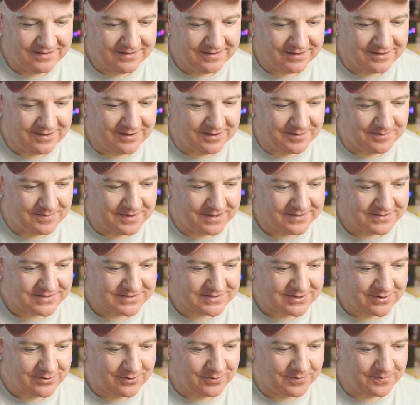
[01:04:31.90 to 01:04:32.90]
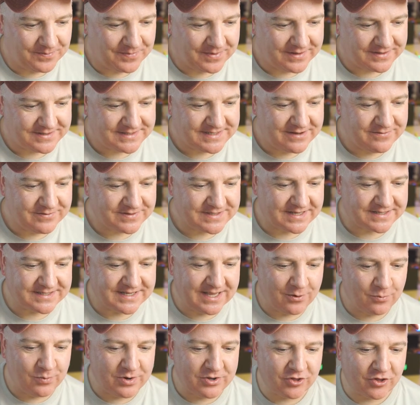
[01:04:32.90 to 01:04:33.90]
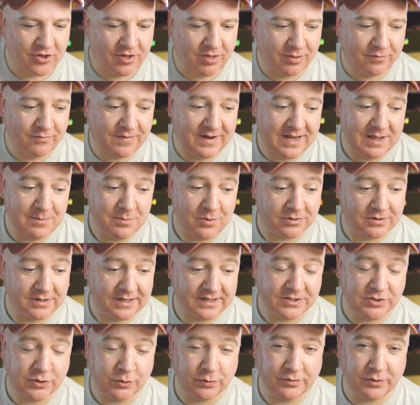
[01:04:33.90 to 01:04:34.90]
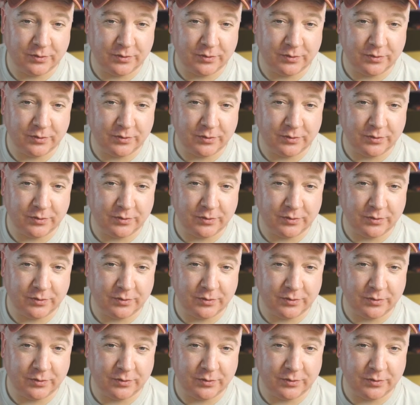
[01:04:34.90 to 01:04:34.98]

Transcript: Um, so Steve was asking which 3D modeling tool